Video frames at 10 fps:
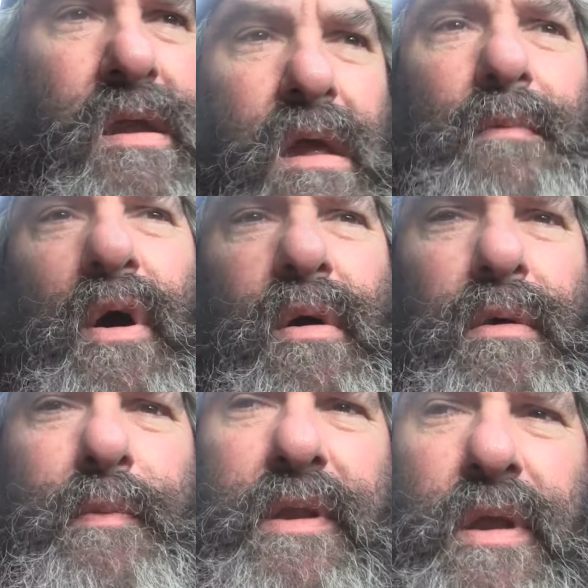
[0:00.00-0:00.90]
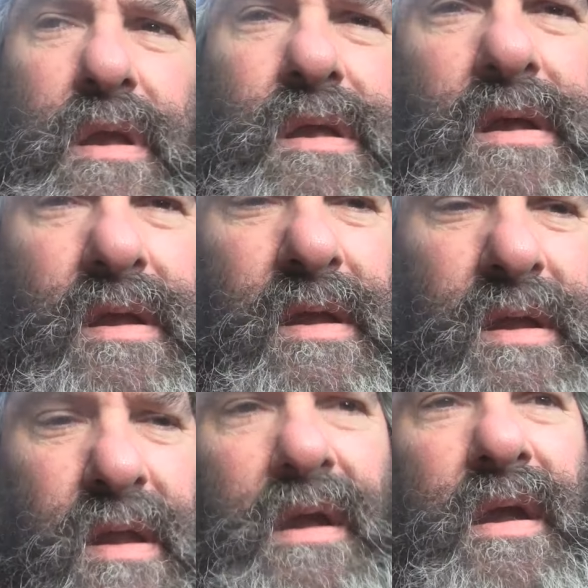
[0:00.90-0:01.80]
come home and,
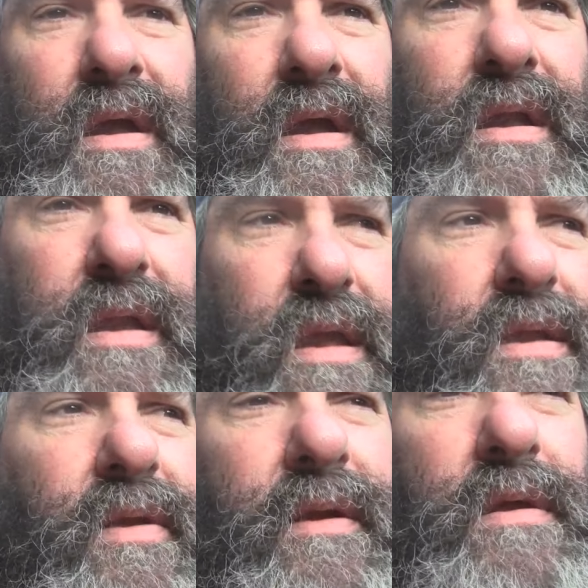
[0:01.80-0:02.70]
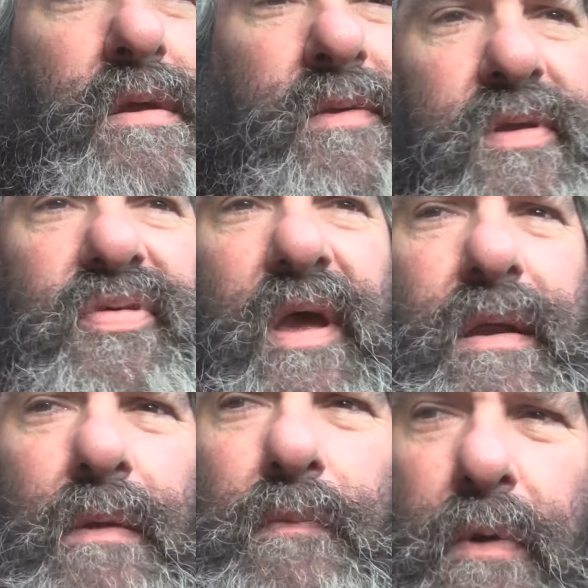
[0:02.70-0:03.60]
and then
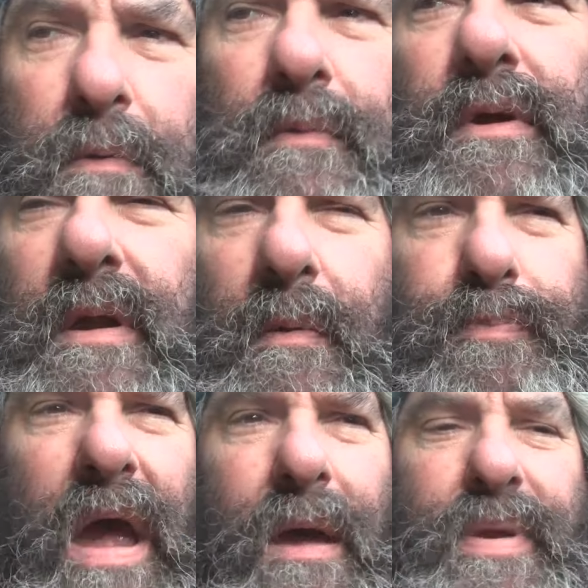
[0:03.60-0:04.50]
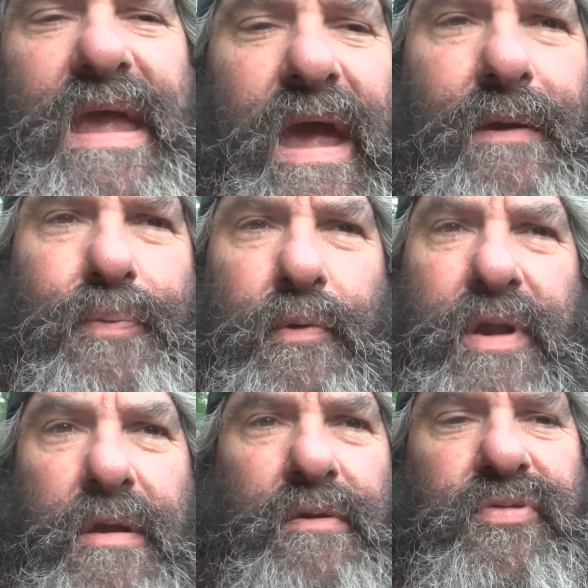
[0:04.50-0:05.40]
decide on what we're gonna probably have for
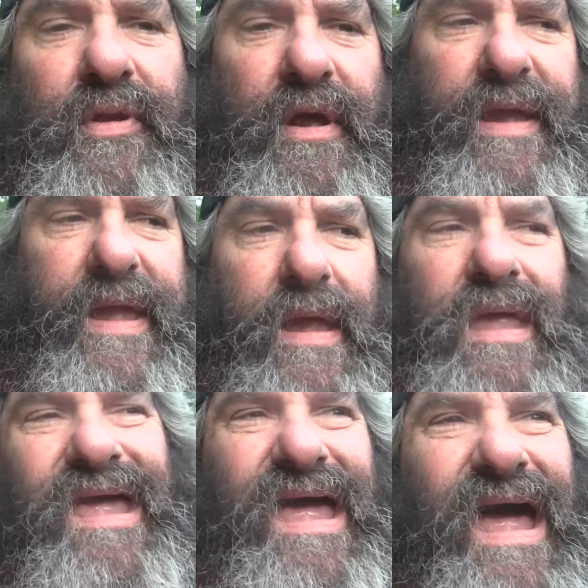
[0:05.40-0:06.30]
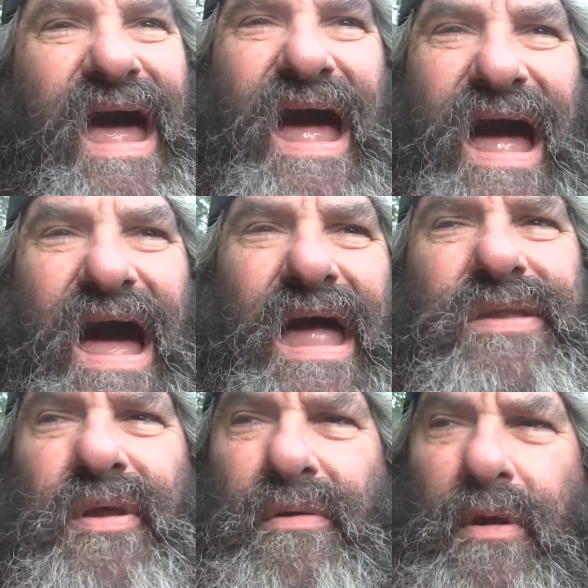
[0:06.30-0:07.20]
dinner tonight. I
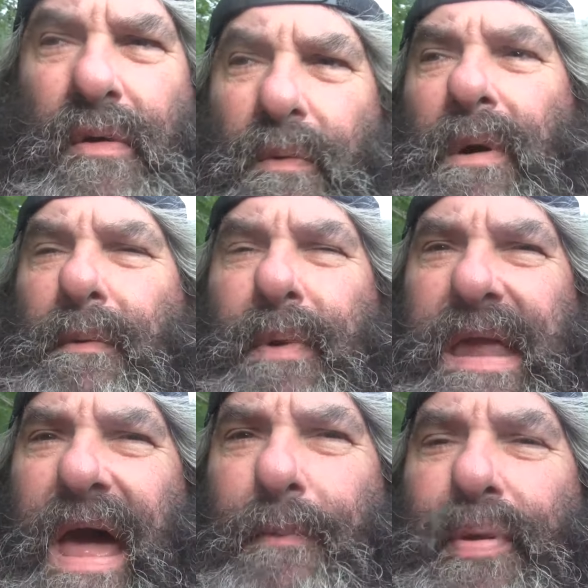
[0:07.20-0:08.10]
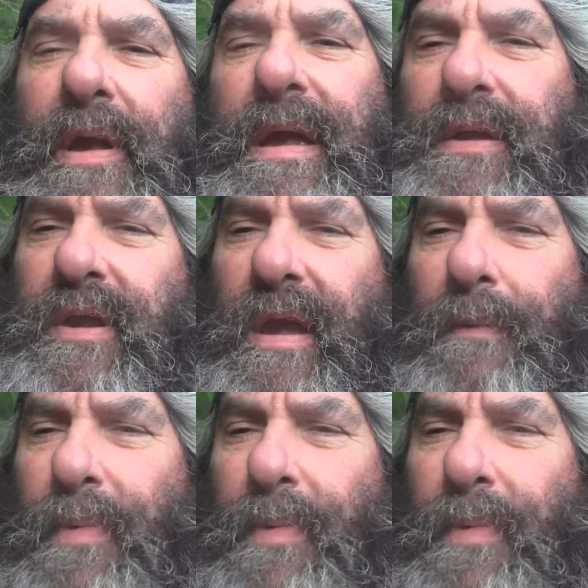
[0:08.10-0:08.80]
don't know what we got planned yet,